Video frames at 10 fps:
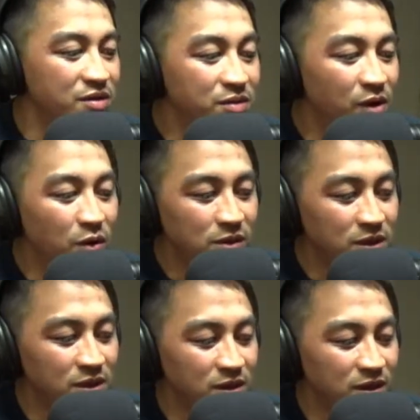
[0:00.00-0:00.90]
you go
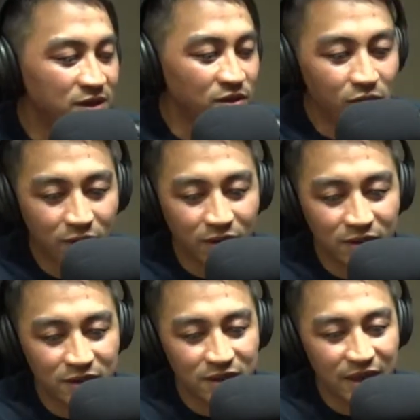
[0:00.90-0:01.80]
to the
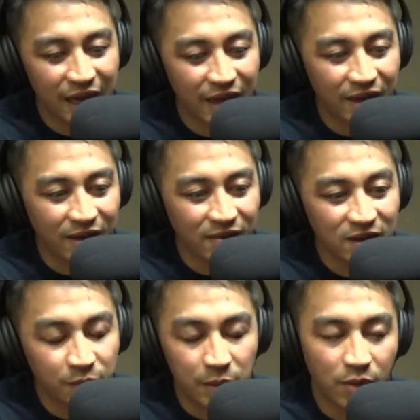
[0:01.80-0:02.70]
stores
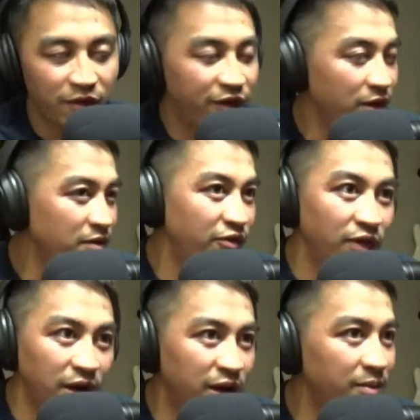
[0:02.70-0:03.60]
and these people are fucking
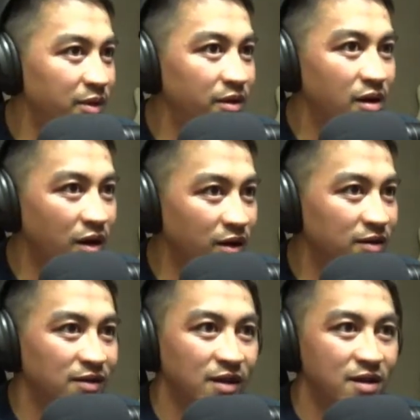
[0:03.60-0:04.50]
filling up their
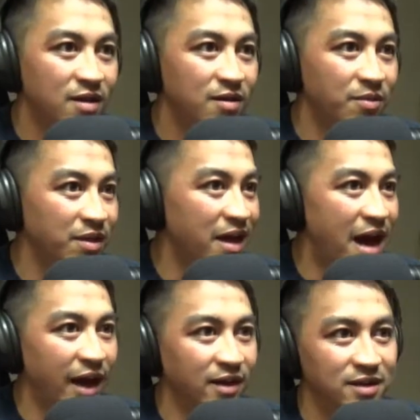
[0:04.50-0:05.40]
carts with
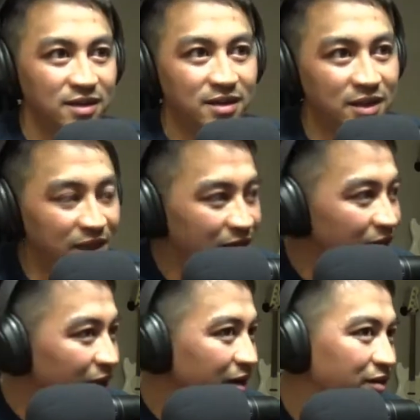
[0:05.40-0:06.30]
iced
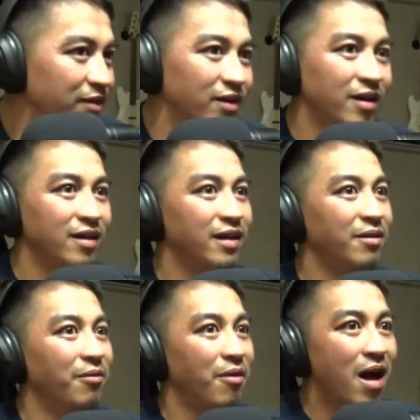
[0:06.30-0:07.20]
tea,
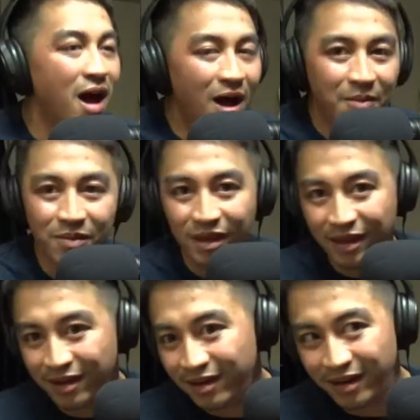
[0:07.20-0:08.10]
fucking
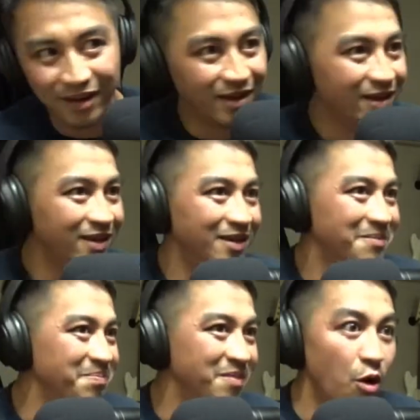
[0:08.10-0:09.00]
ramen,
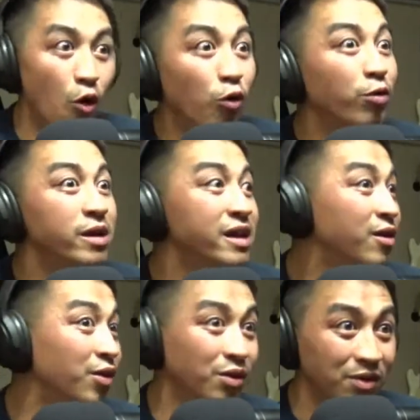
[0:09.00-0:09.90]

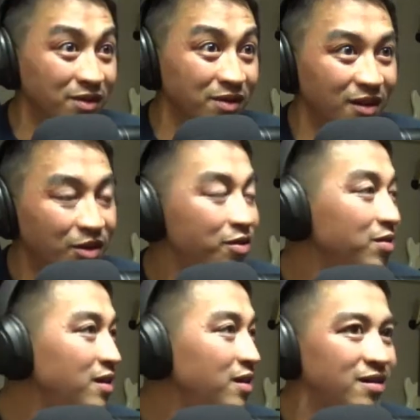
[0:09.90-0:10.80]
Oreos,
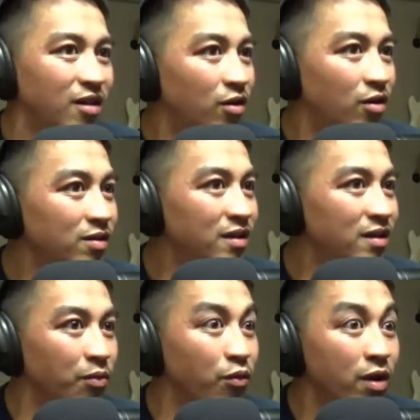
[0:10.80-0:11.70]
all
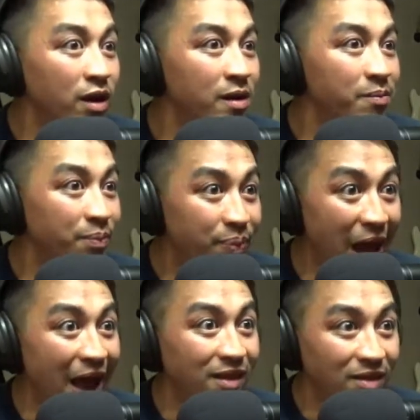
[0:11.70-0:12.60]
these really
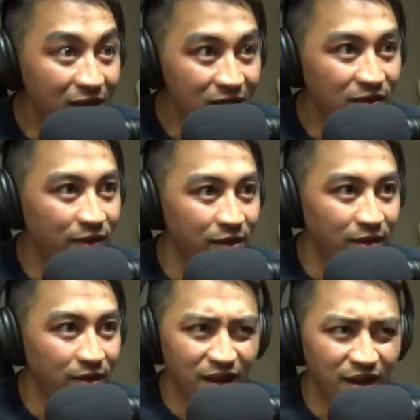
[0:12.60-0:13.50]
bad things for
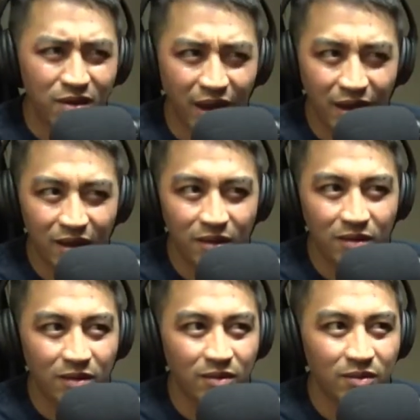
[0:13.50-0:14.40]
you. It's like, okay,
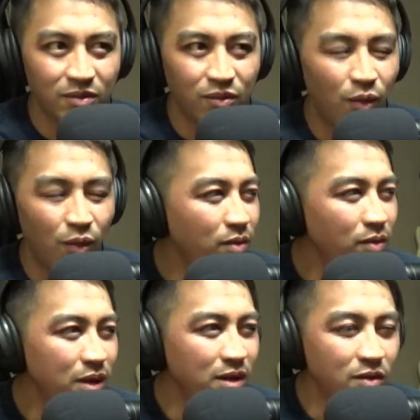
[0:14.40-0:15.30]
what are we